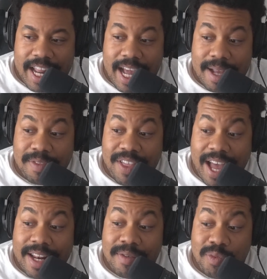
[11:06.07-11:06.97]
And
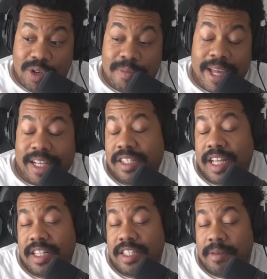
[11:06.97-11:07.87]
that would make
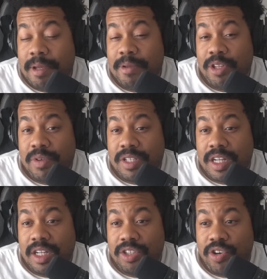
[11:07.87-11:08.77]
sense that maybe there was
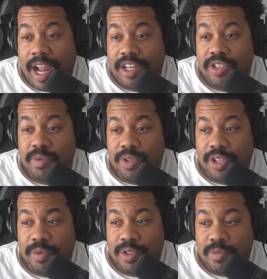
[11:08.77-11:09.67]

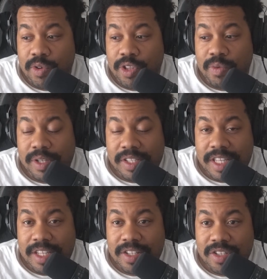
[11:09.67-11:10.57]
there was more than one
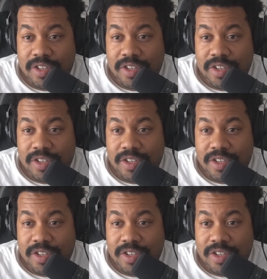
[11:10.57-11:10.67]
season,